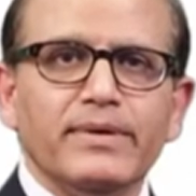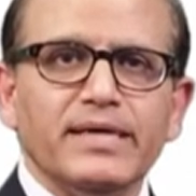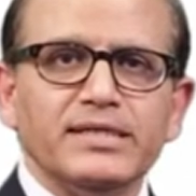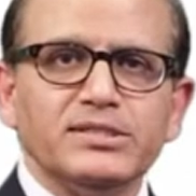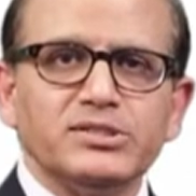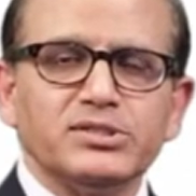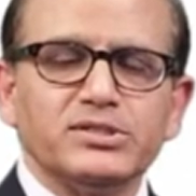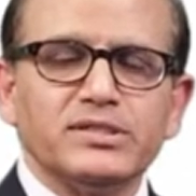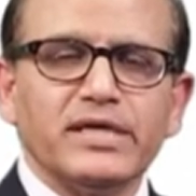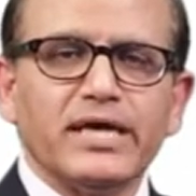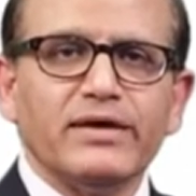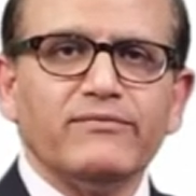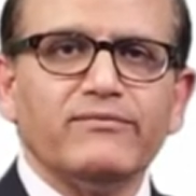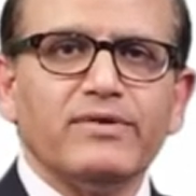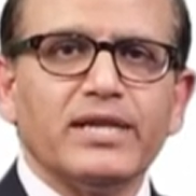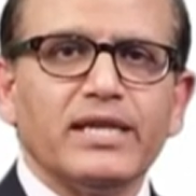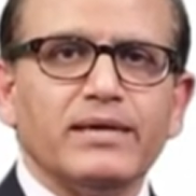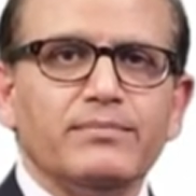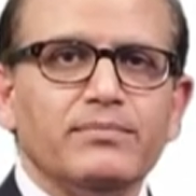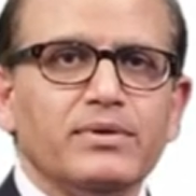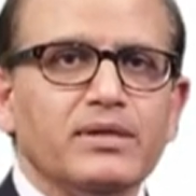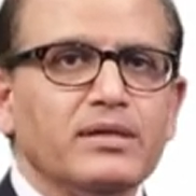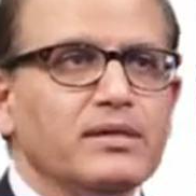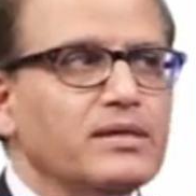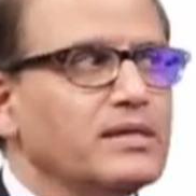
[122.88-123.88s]
best
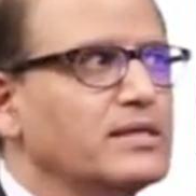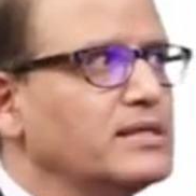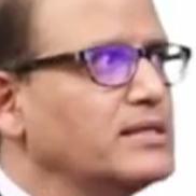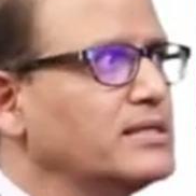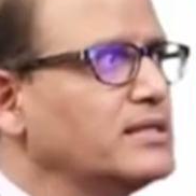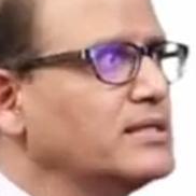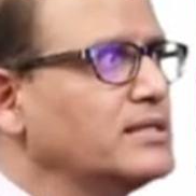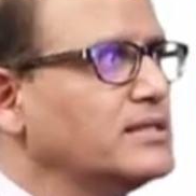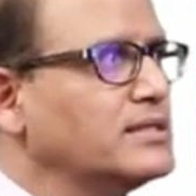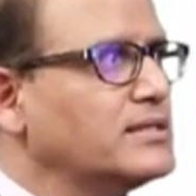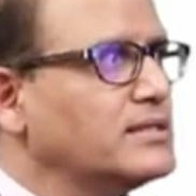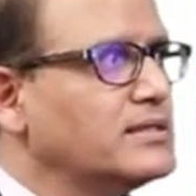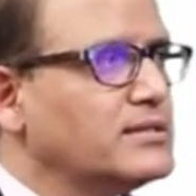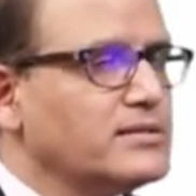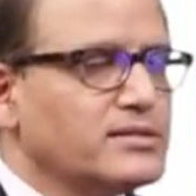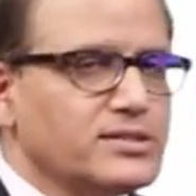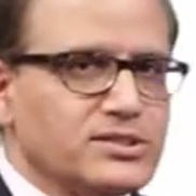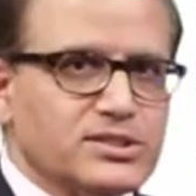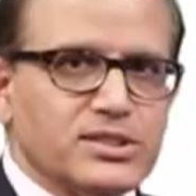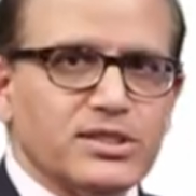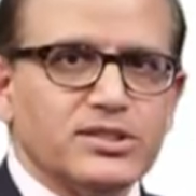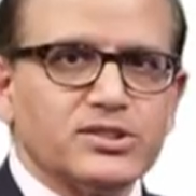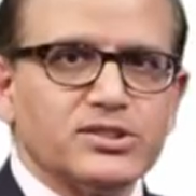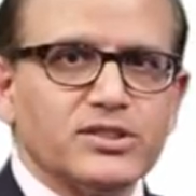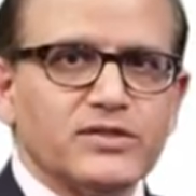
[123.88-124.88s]
available
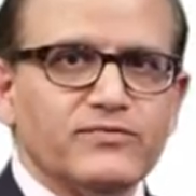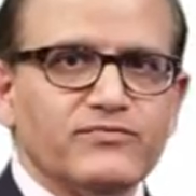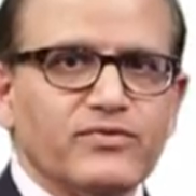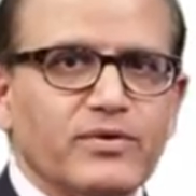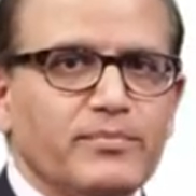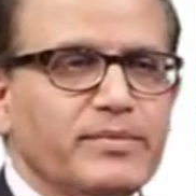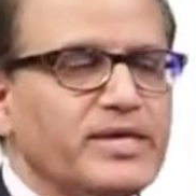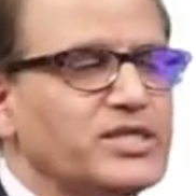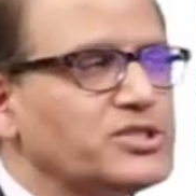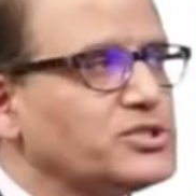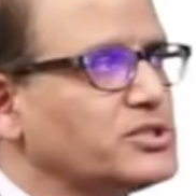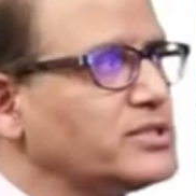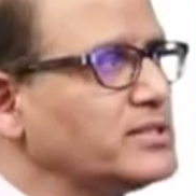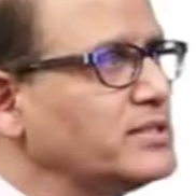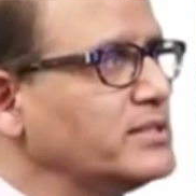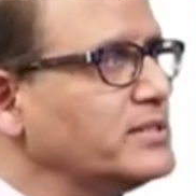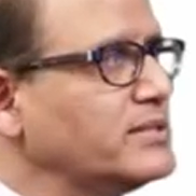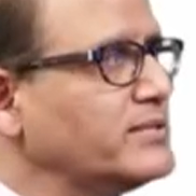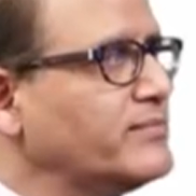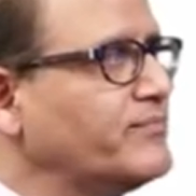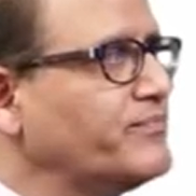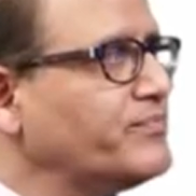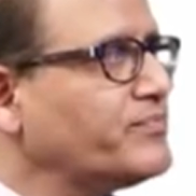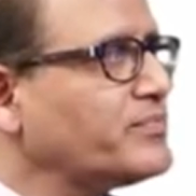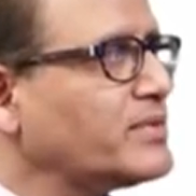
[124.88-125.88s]
research information.
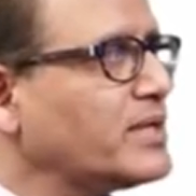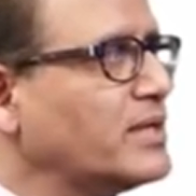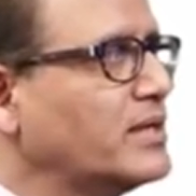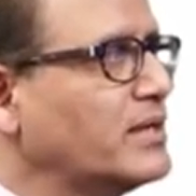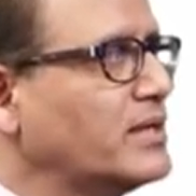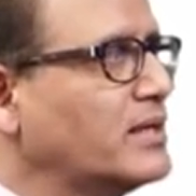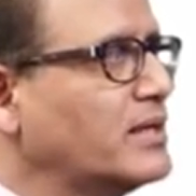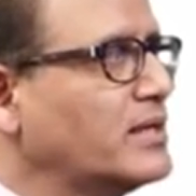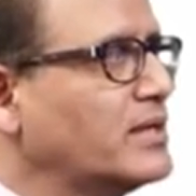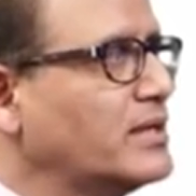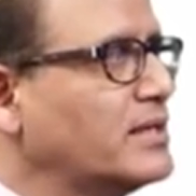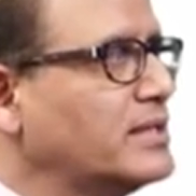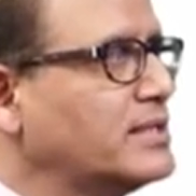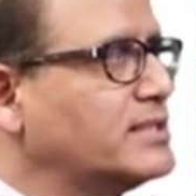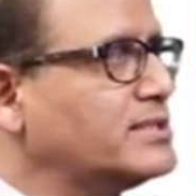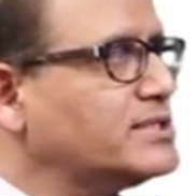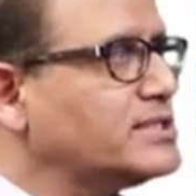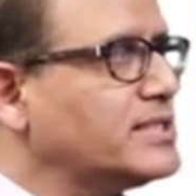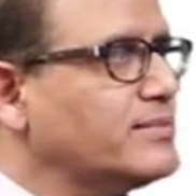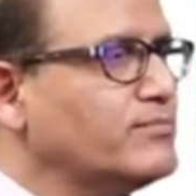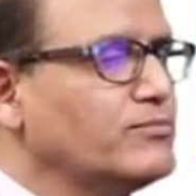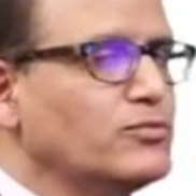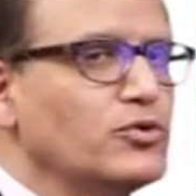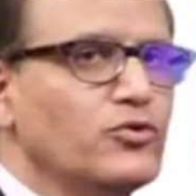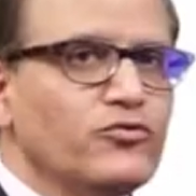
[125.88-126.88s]
It
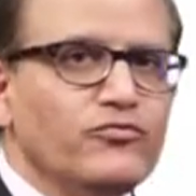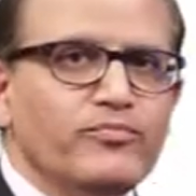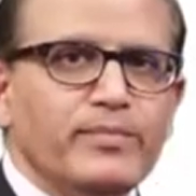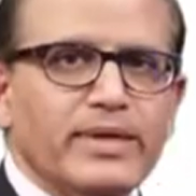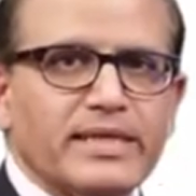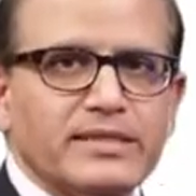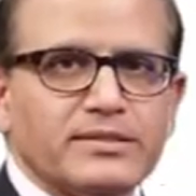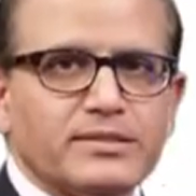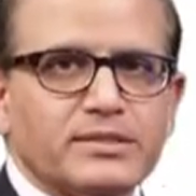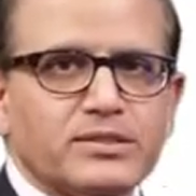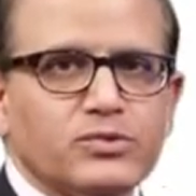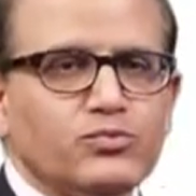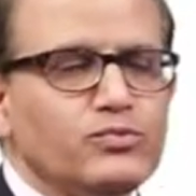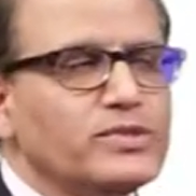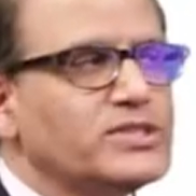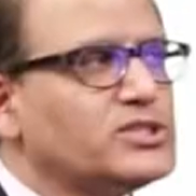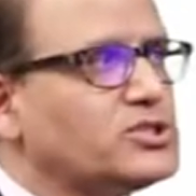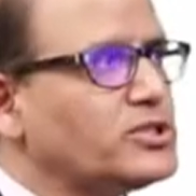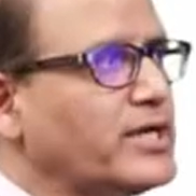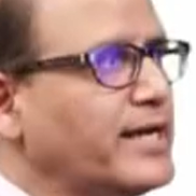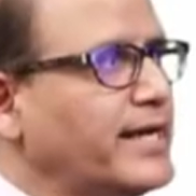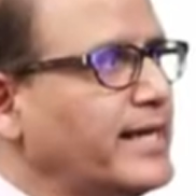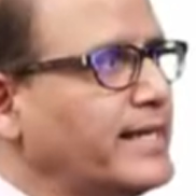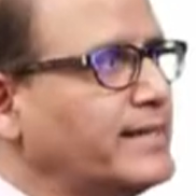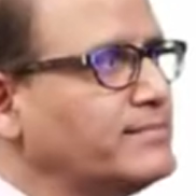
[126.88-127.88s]
is a movement
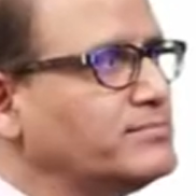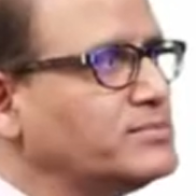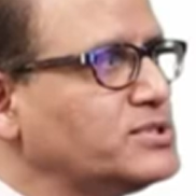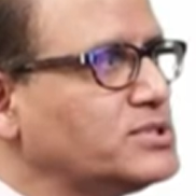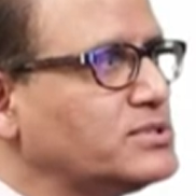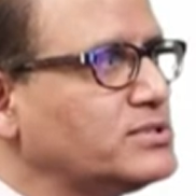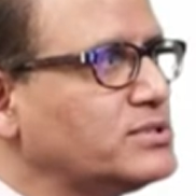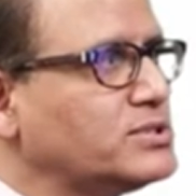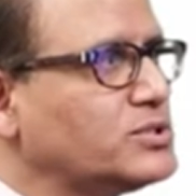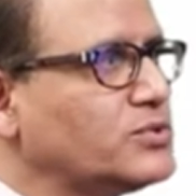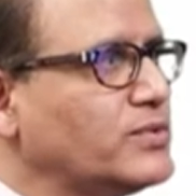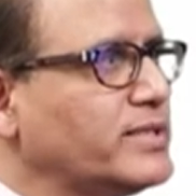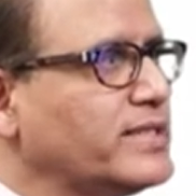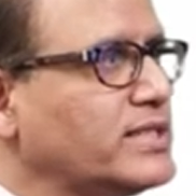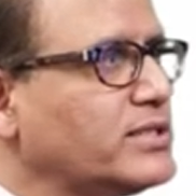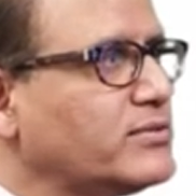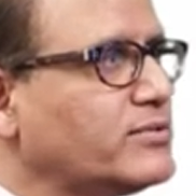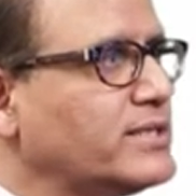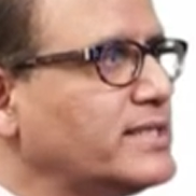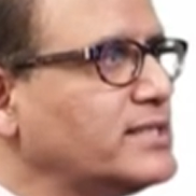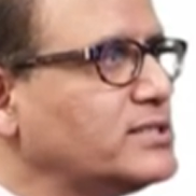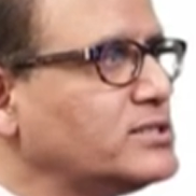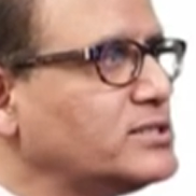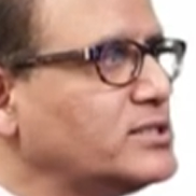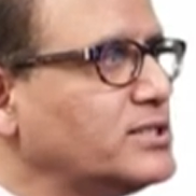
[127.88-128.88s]
which aims to
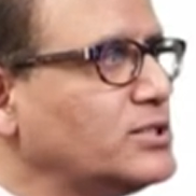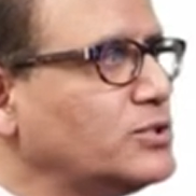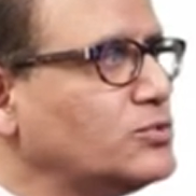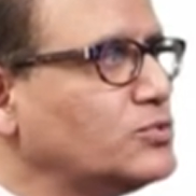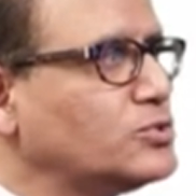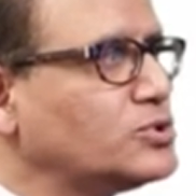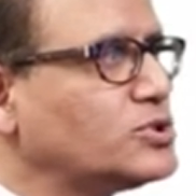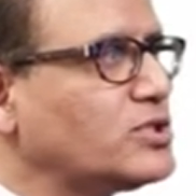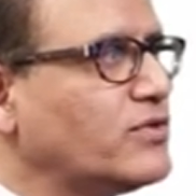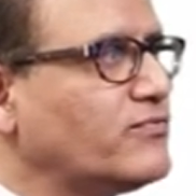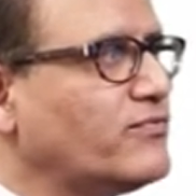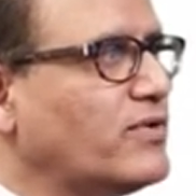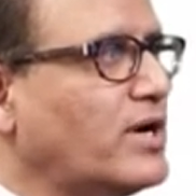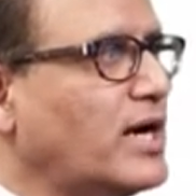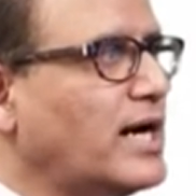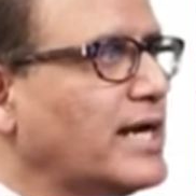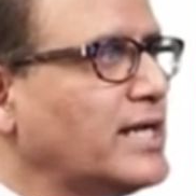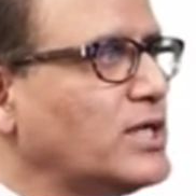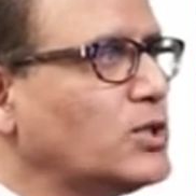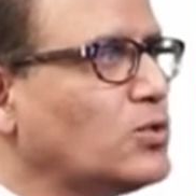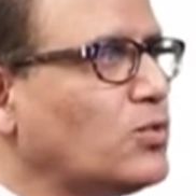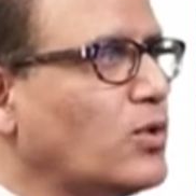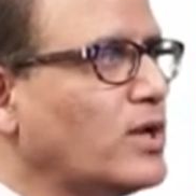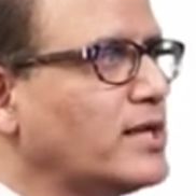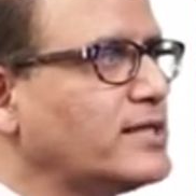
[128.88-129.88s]
increase the use of
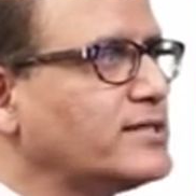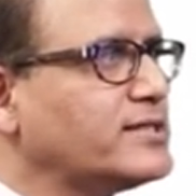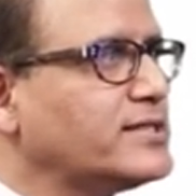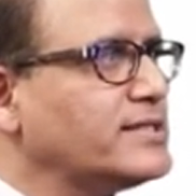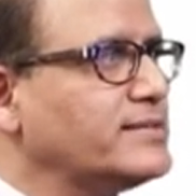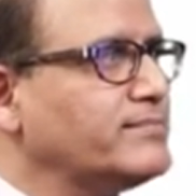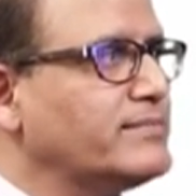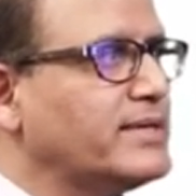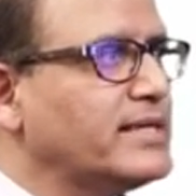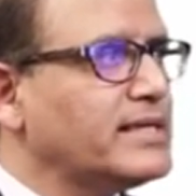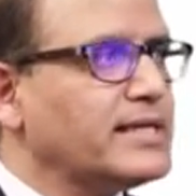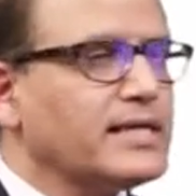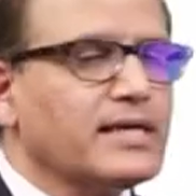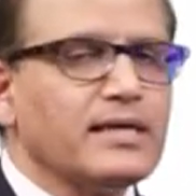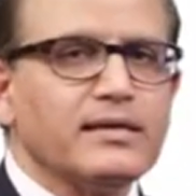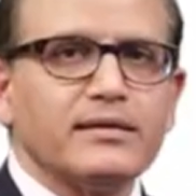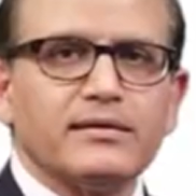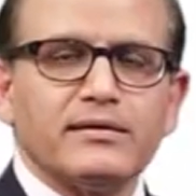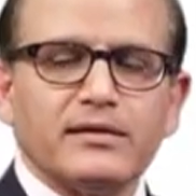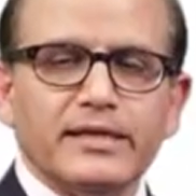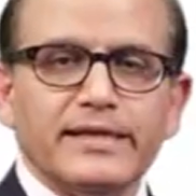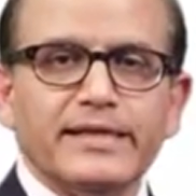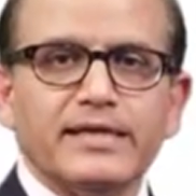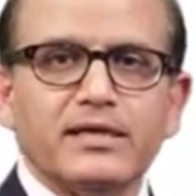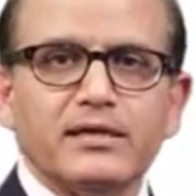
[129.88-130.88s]
high quality medical
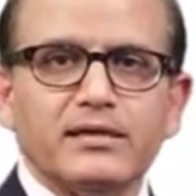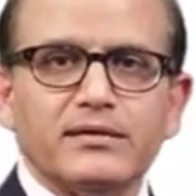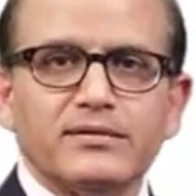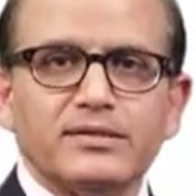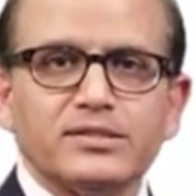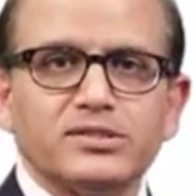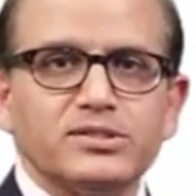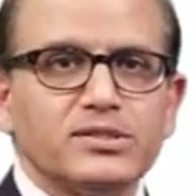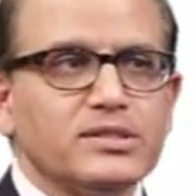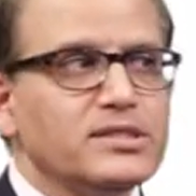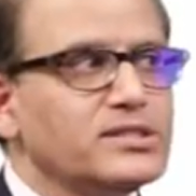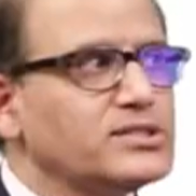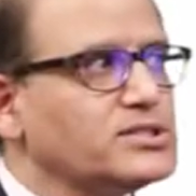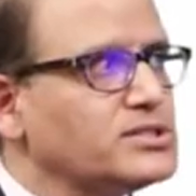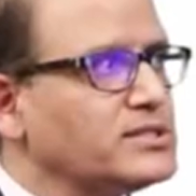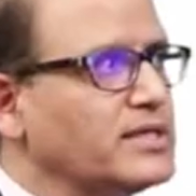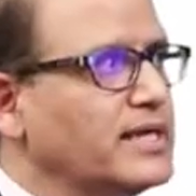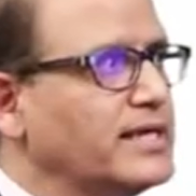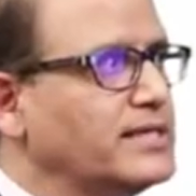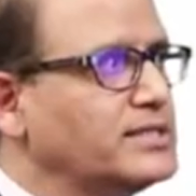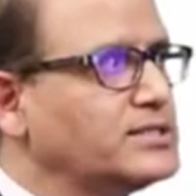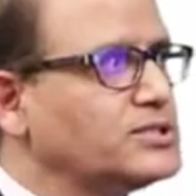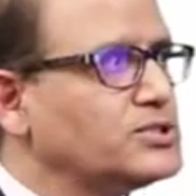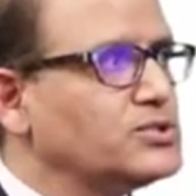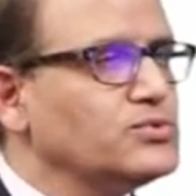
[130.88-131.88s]
clinical research
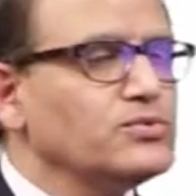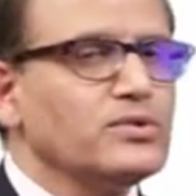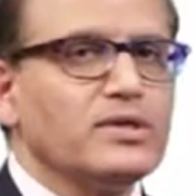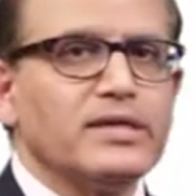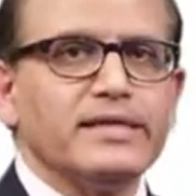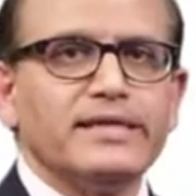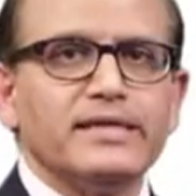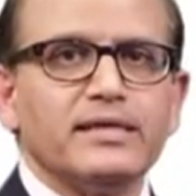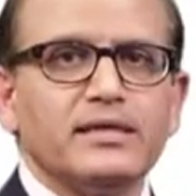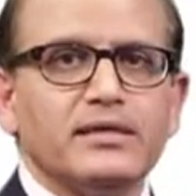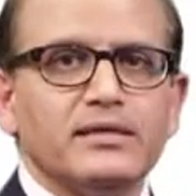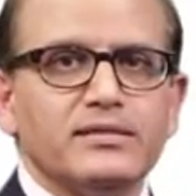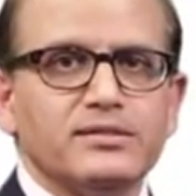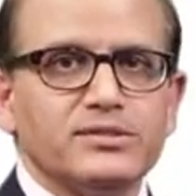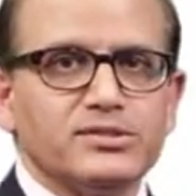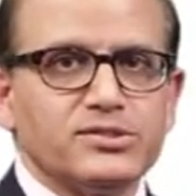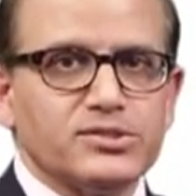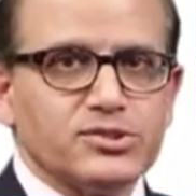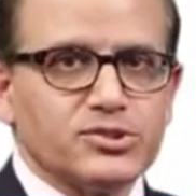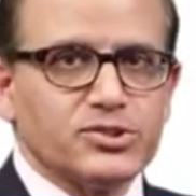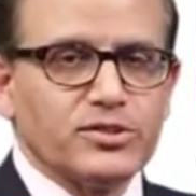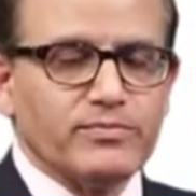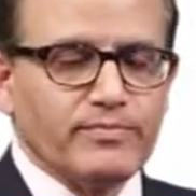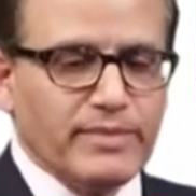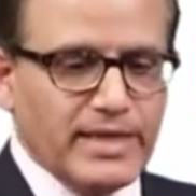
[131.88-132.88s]
into clinical
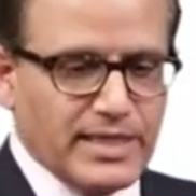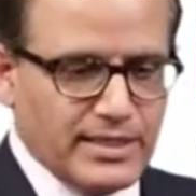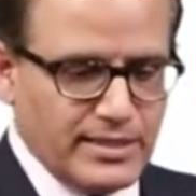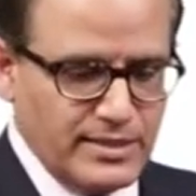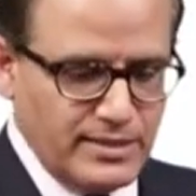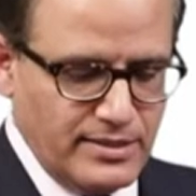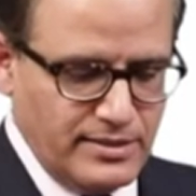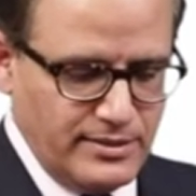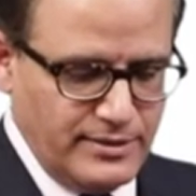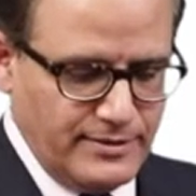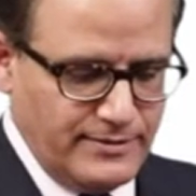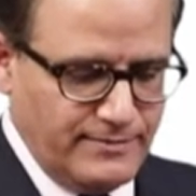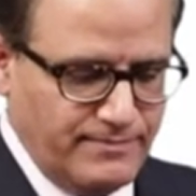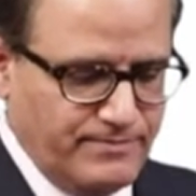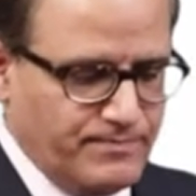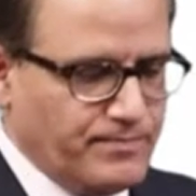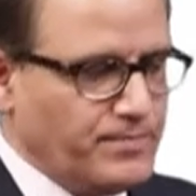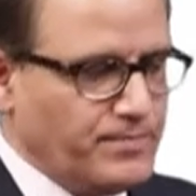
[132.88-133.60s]
decision making.